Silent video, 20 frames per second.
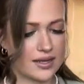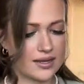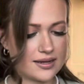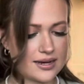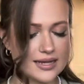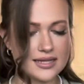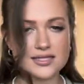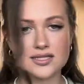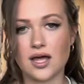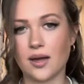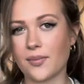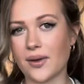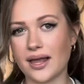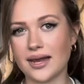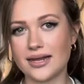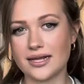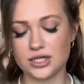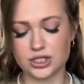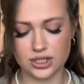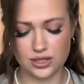Next up, I
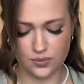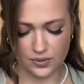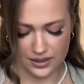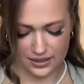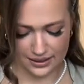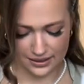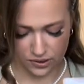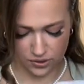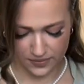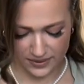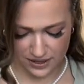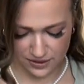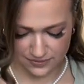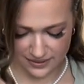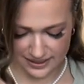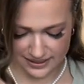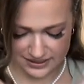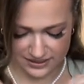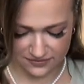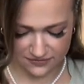literally went a little bit
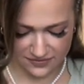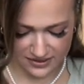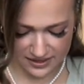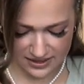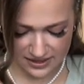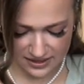crazy for the